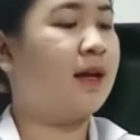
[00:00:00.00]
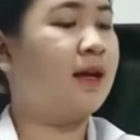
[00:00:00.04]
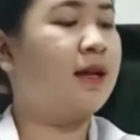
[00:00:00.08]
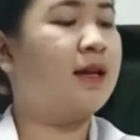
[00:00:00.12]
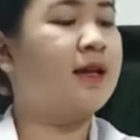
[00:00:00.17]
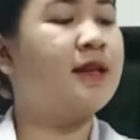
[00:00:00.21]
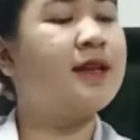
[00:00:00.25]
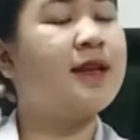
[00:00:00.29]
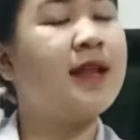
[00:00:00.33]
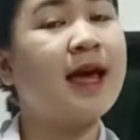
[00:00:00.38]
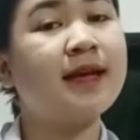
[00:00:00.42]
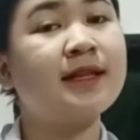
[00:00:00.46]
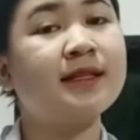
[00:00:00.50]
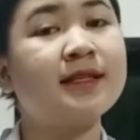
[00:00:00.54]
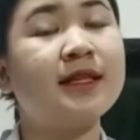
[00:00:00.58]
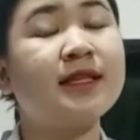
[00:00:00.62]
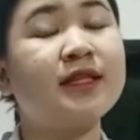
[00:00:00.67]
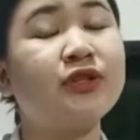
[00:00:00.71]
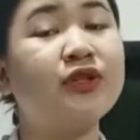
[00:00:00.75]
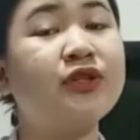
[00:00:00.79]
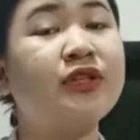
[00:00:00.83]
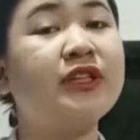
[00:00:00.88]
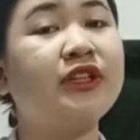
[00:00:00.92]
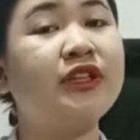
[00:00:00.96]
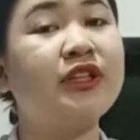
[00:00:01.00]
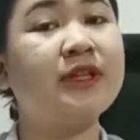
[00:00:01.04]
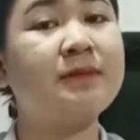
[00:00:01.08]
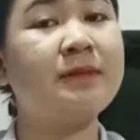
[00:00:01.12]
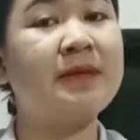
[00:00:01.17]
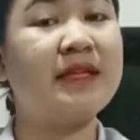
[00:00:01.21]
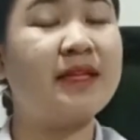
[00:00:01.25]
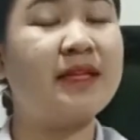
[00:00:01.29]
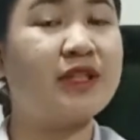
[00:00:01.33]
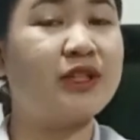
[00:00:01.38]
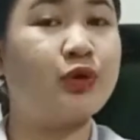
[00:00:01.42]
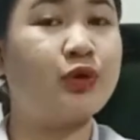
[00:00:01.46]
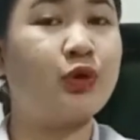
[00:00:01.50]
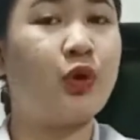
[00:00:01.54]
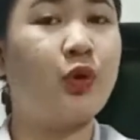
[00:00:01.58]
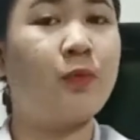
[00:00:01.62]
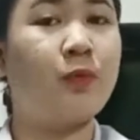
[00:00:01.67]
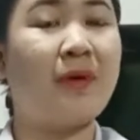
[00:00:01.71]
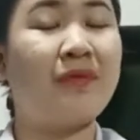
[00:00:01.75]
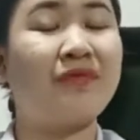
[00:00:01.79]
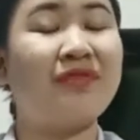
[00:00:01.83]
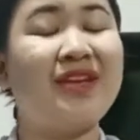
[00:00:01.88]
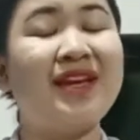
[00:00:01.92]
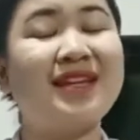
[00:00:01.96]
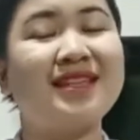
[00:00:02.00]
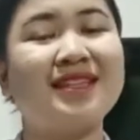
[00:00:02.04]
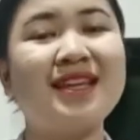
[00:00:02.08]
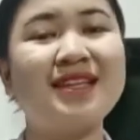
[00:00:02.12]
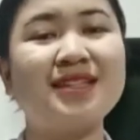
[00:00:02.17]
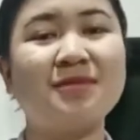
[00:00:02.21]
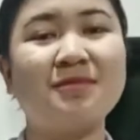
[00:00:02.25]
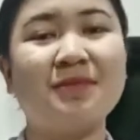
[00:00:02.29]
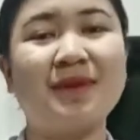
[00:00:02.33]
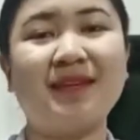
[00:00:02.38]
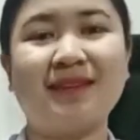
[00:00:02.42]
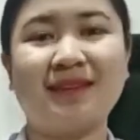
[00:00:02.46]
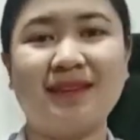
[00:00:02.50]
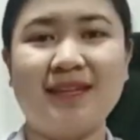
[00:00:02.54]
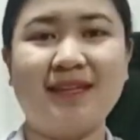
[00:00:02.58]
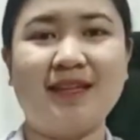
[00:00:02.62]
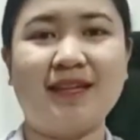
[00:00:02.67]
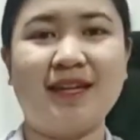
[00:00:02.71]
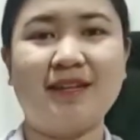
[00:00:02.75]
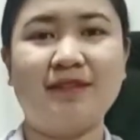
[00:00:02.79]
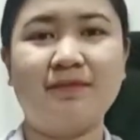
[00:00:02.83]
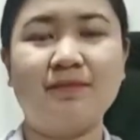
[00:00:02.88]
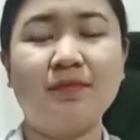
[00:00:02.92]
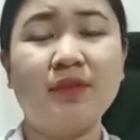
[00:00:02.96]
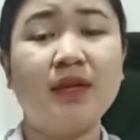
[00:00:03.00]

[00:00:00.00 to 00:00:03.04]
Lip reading: Next is to determine the scope of the assessment needed.